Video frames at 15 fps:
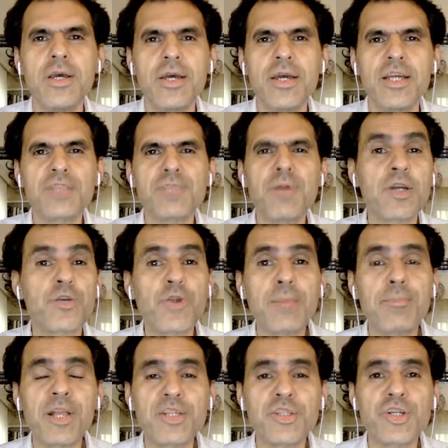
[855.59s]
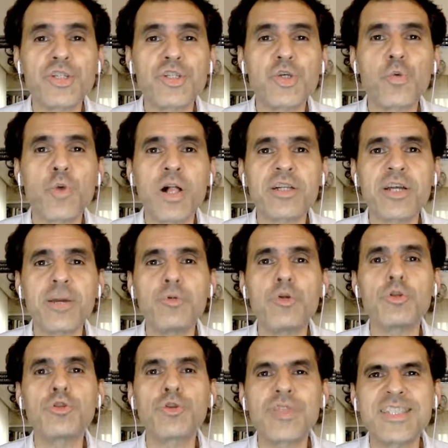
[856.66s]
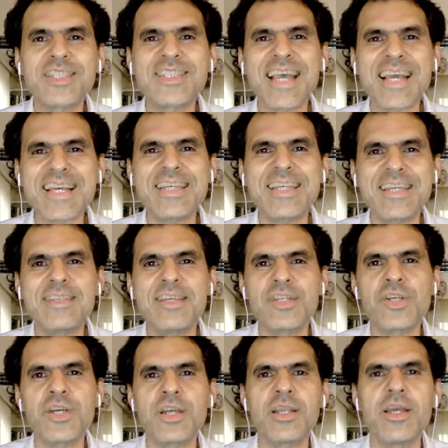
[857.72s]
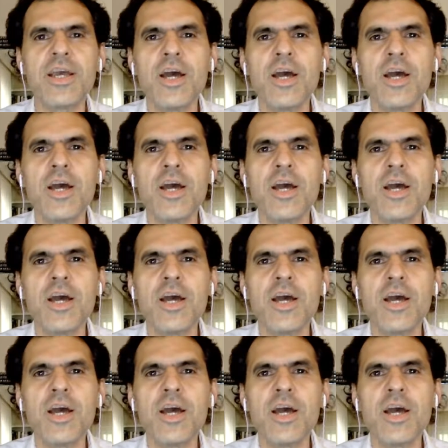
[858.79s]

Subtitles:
it's my great pleasure to welcome you to the second edition